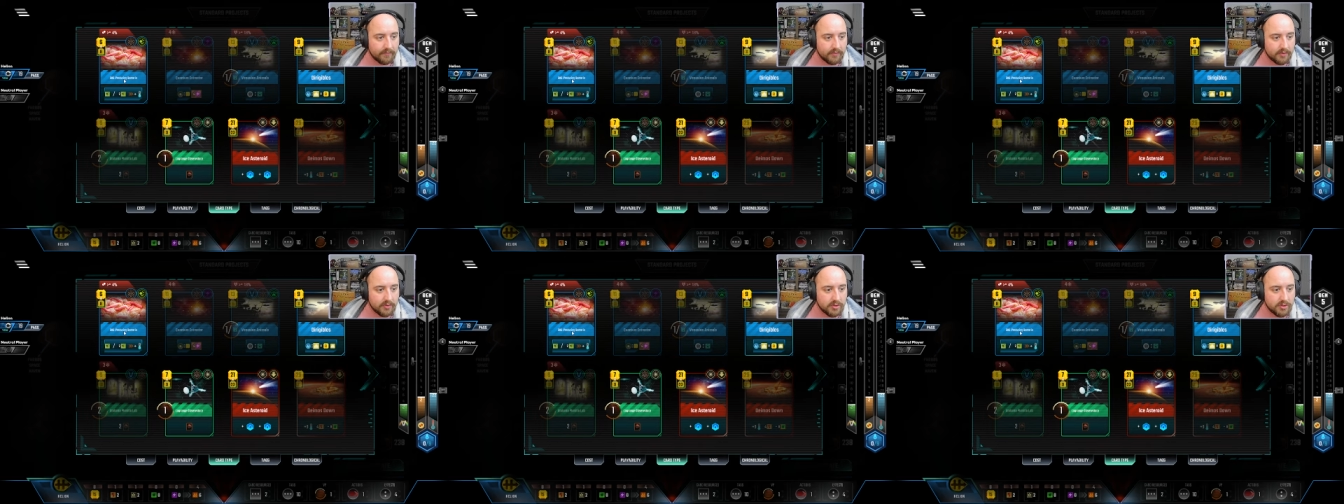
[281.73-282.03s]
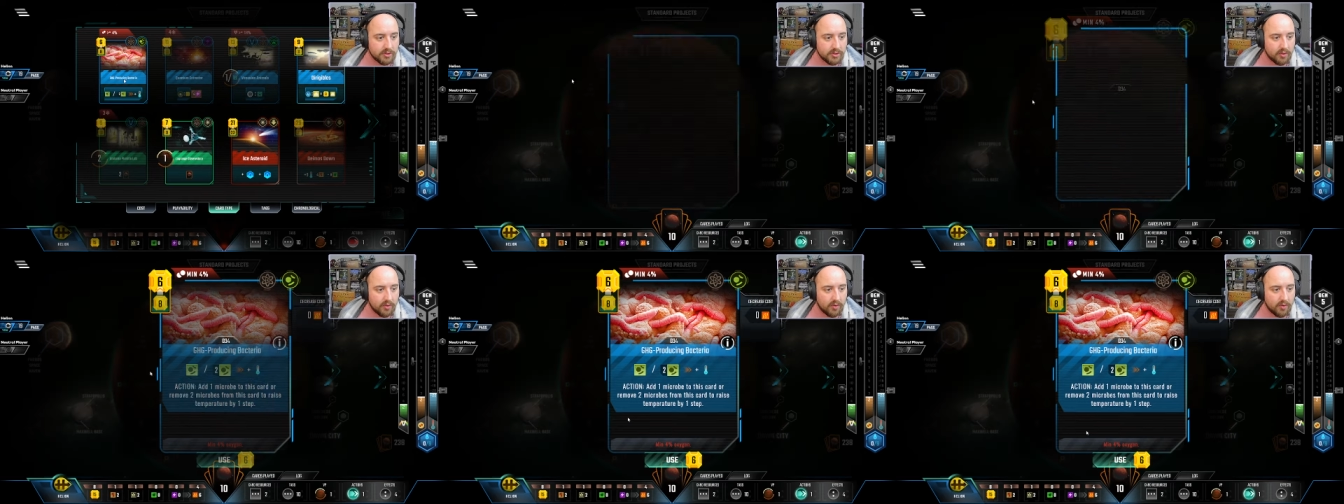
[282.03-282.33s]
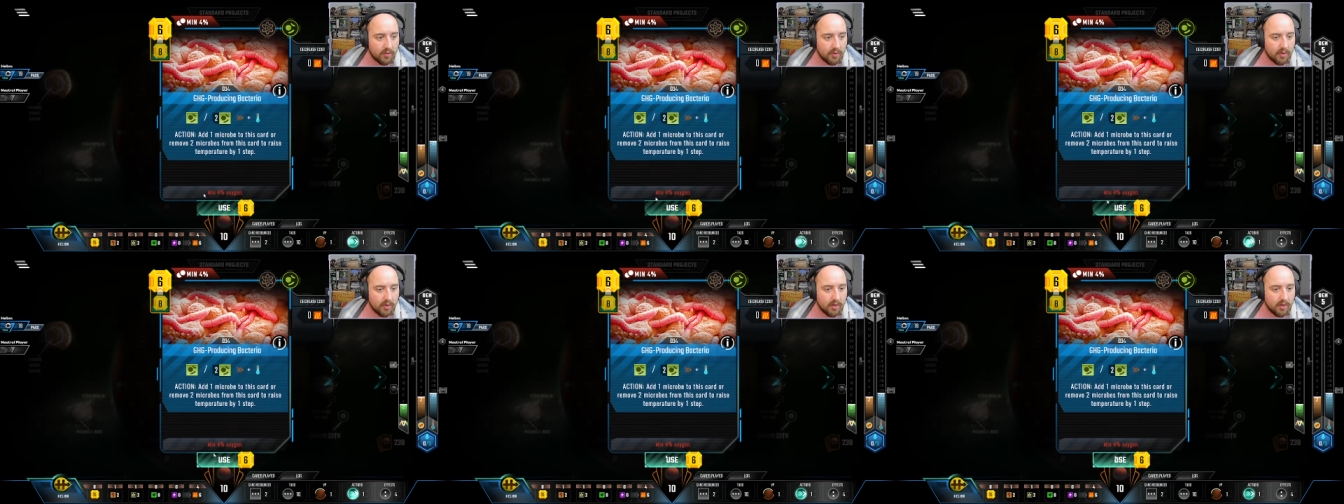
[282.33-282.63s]

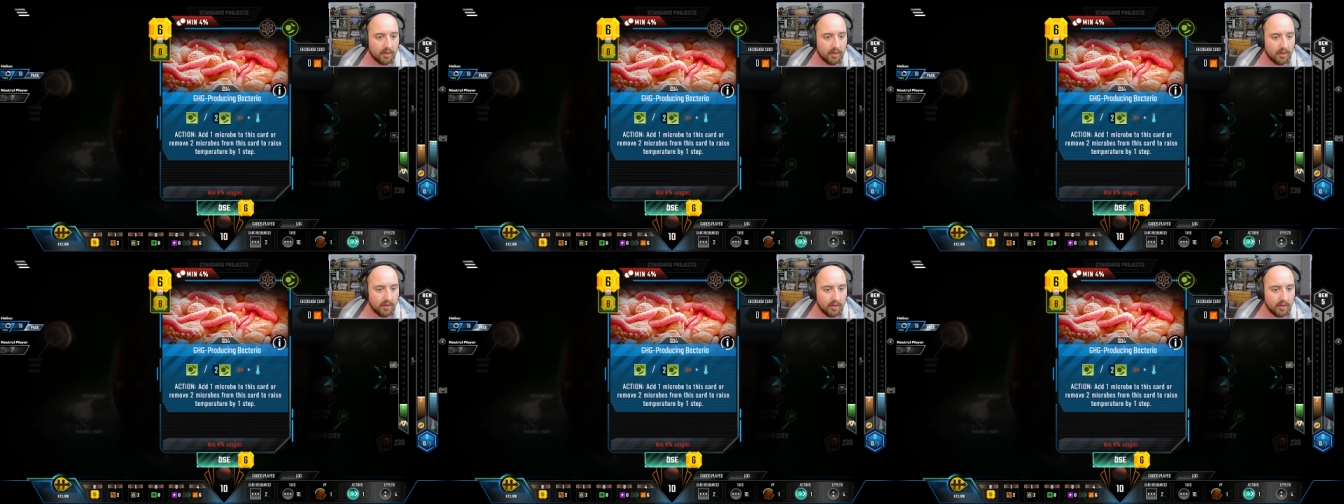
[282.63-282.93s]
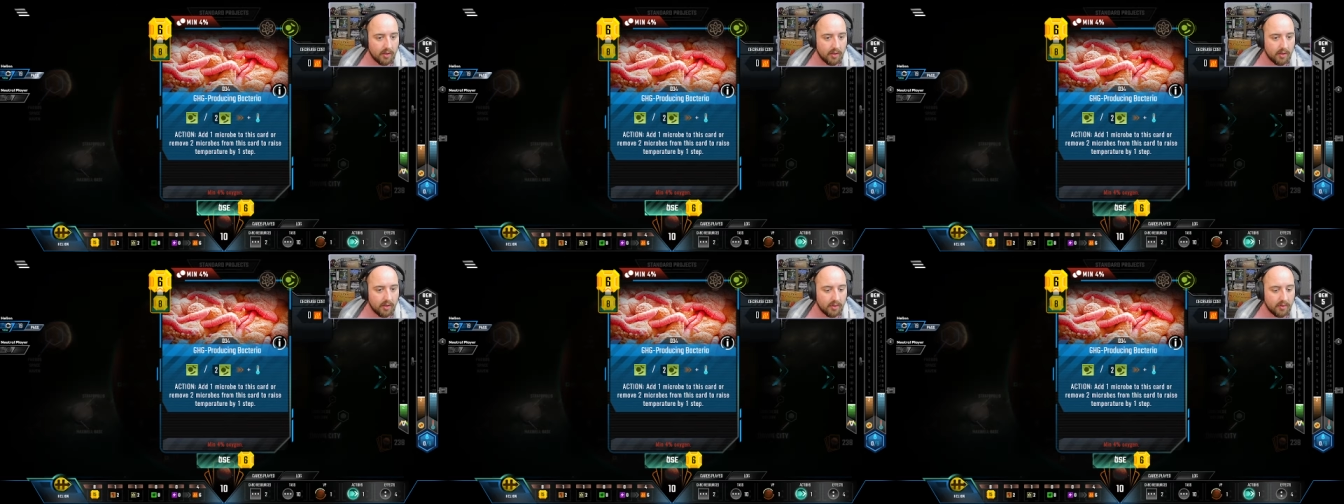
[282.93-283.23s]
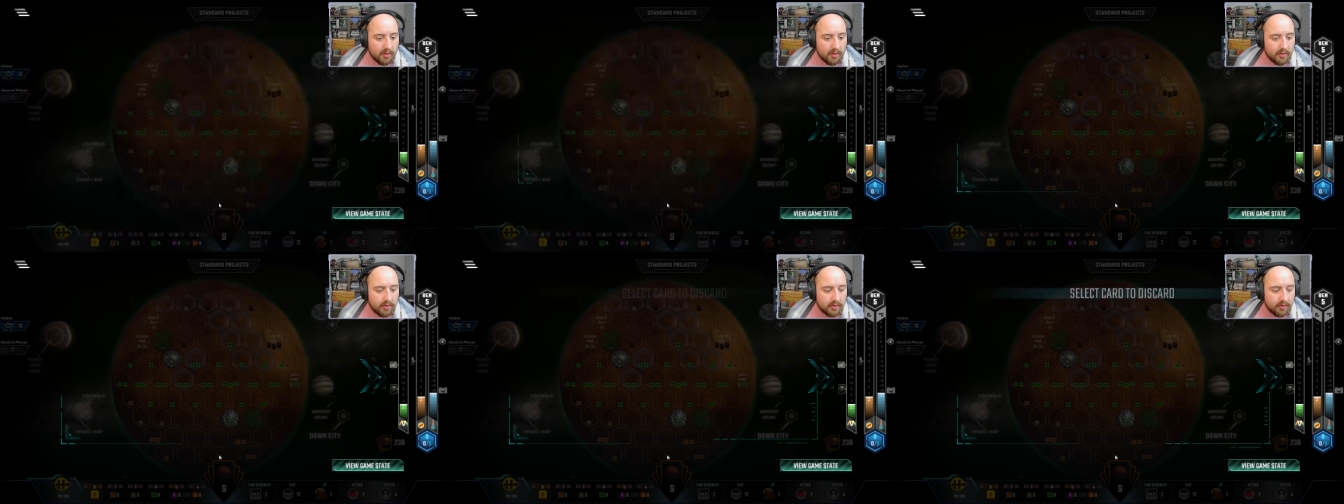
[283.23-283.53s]
So
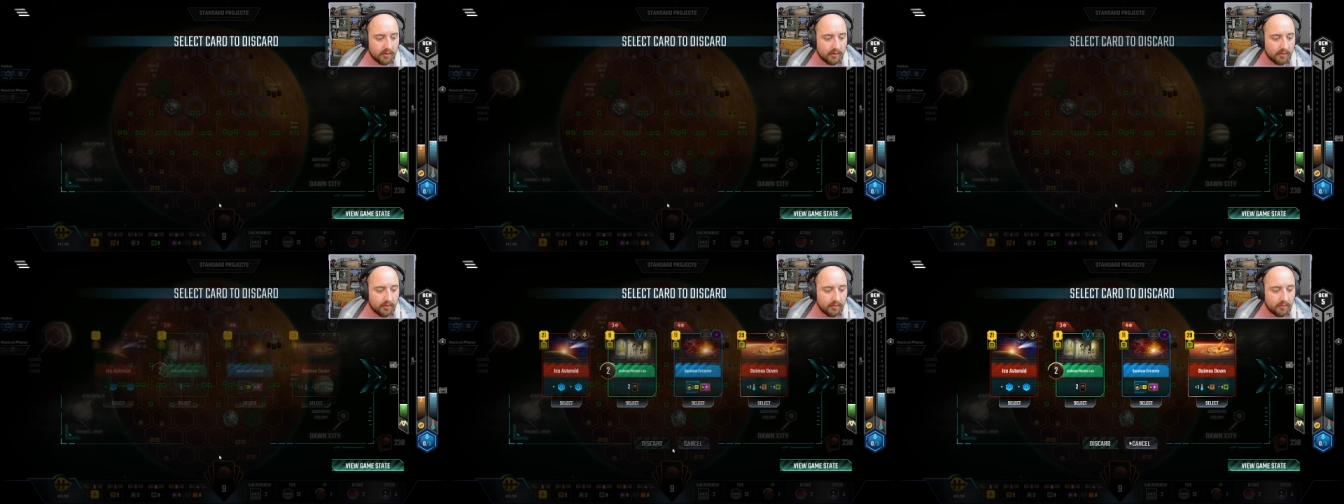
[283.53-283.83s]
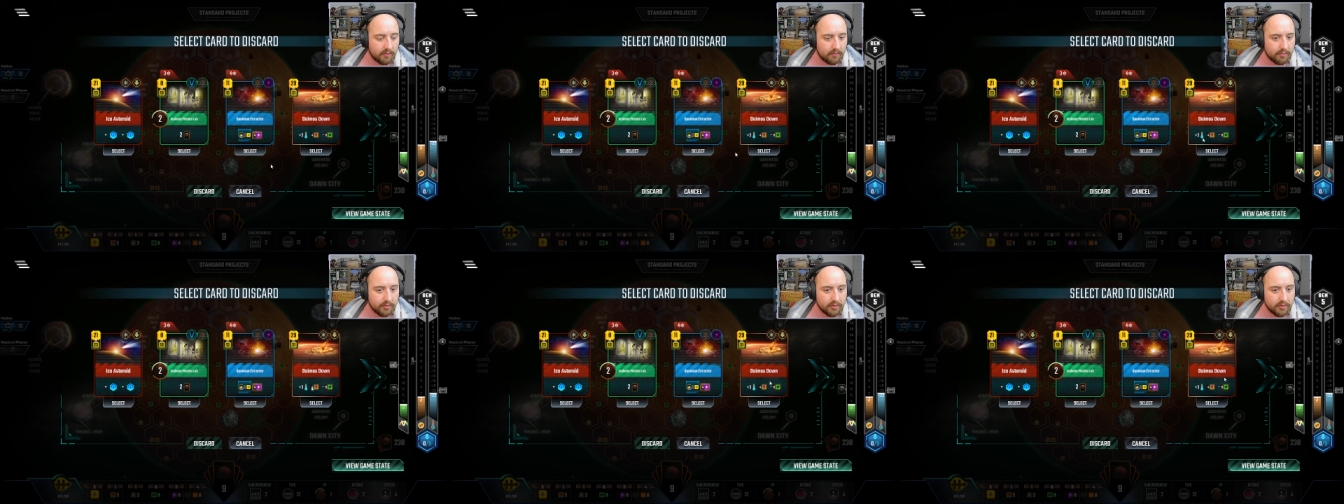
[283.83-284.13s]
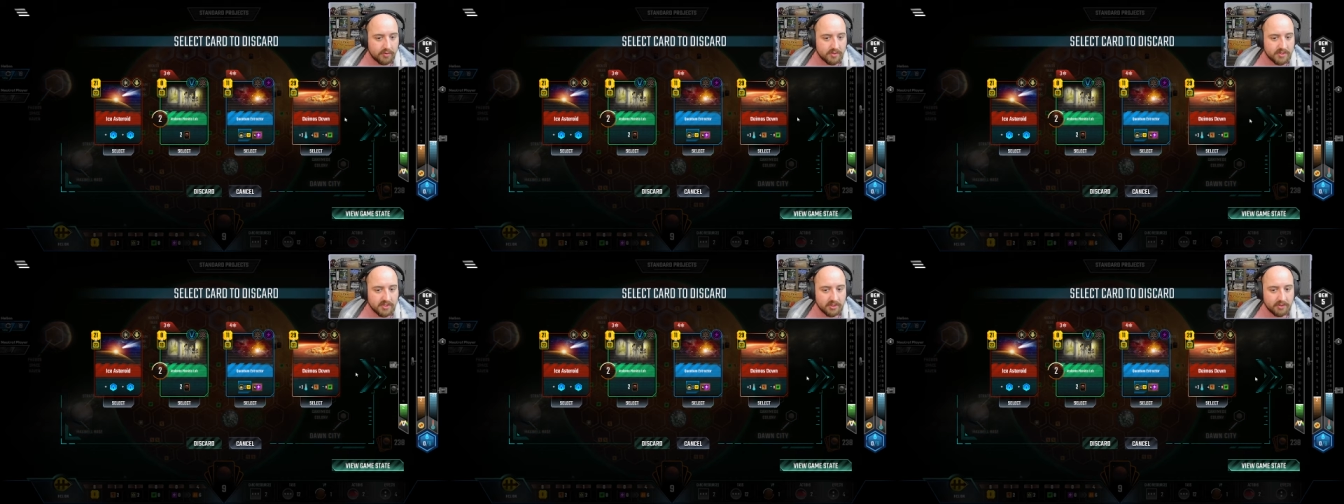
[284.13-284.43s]

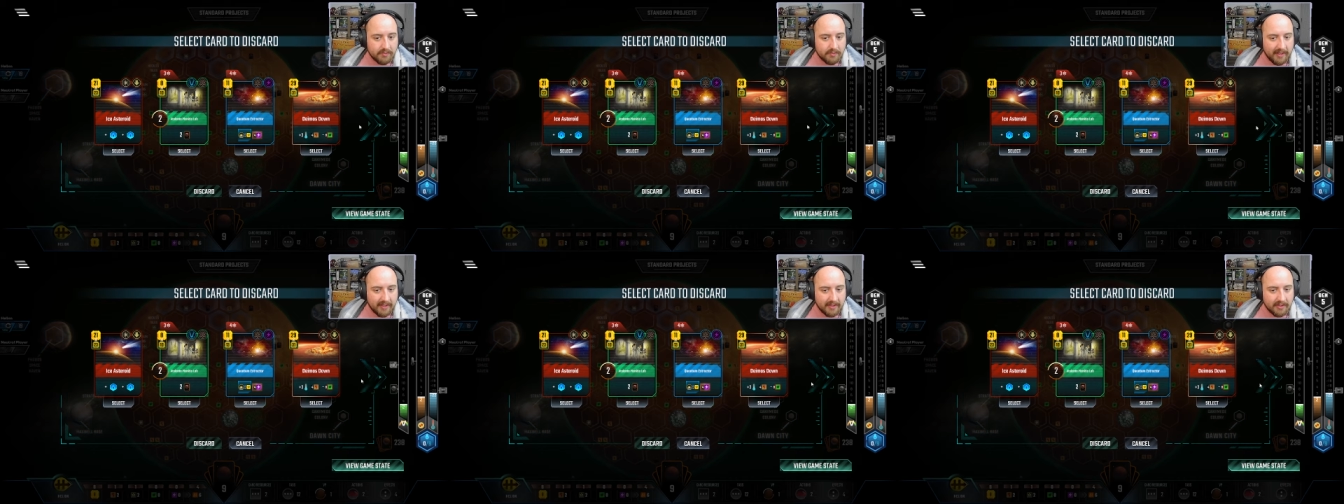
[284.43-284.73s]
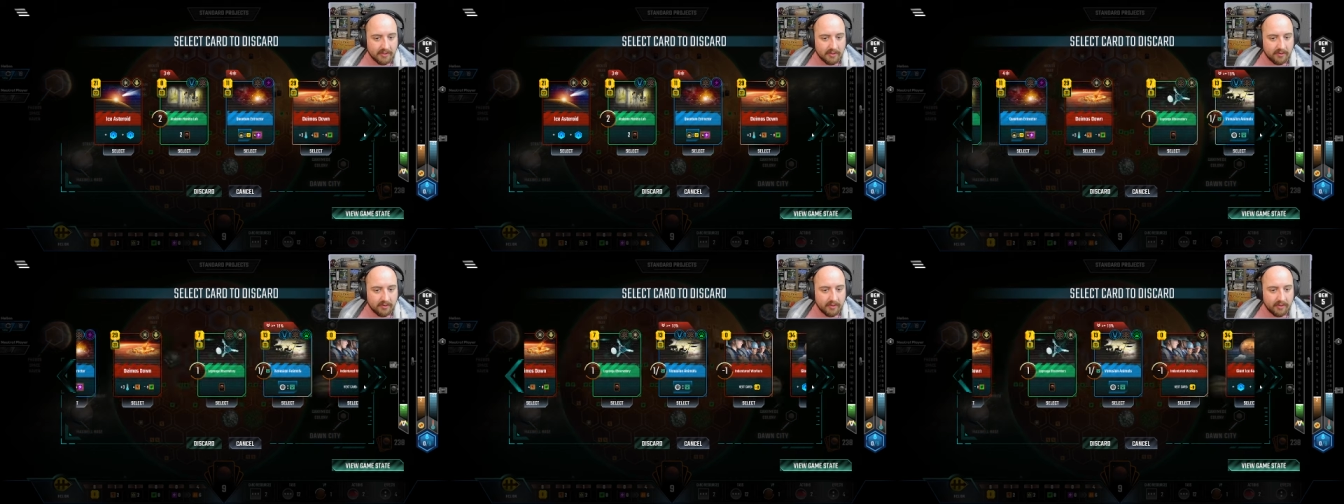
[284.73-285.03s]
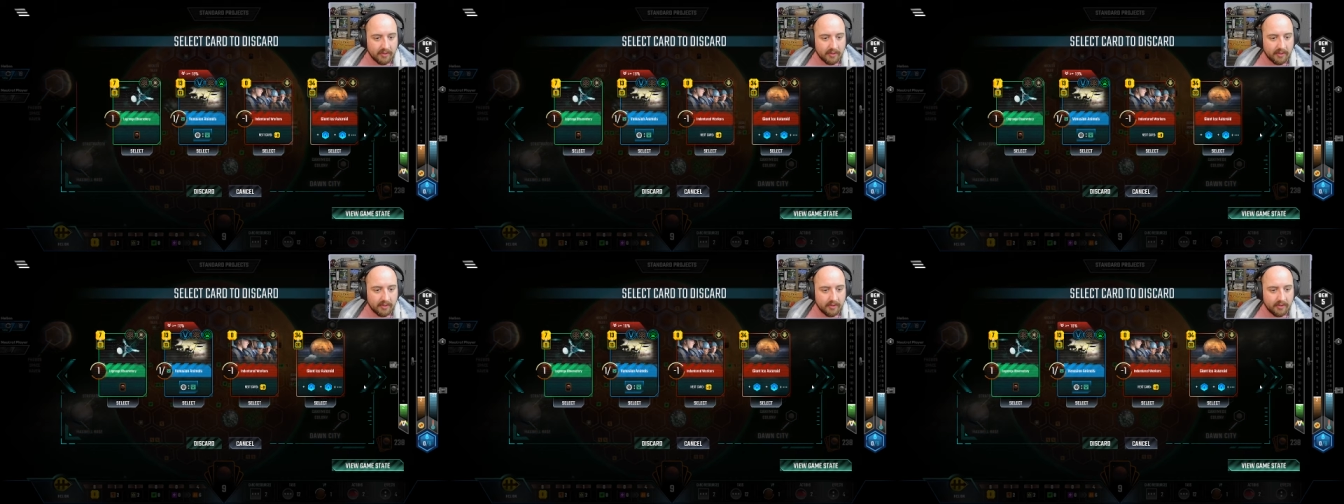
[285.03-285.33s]
producing
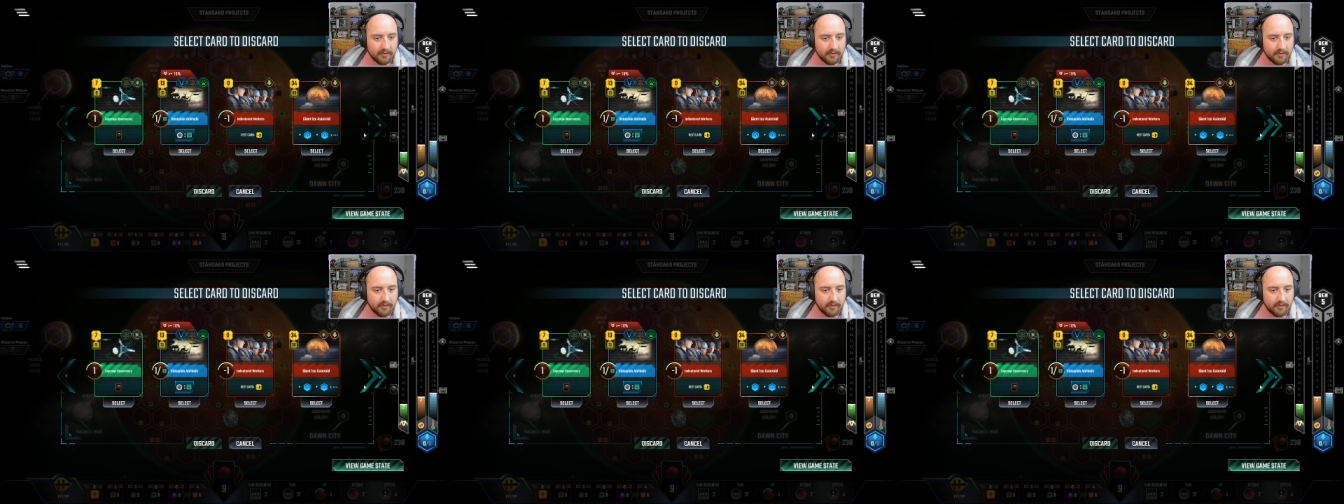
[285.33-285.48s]
bacteria.